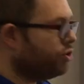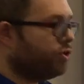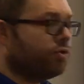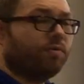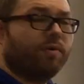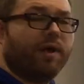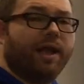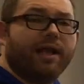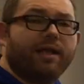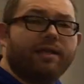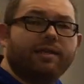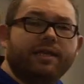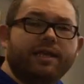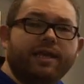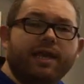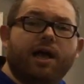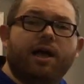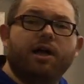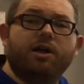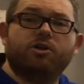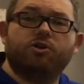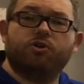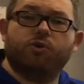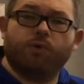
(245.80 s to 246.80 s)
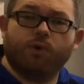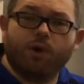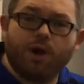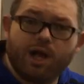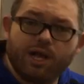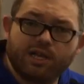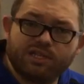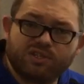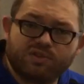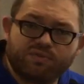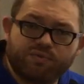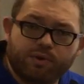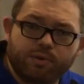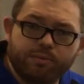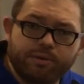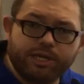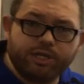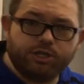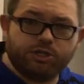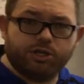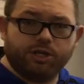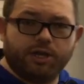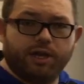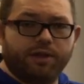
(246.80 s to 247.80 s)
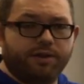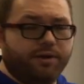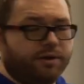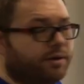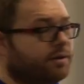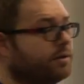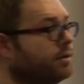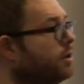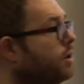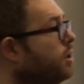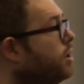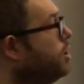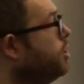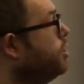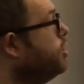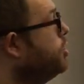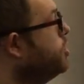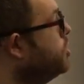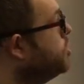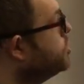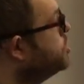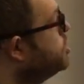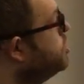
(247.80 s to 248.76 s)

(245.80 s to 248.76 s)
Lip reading: directly across from each other. You're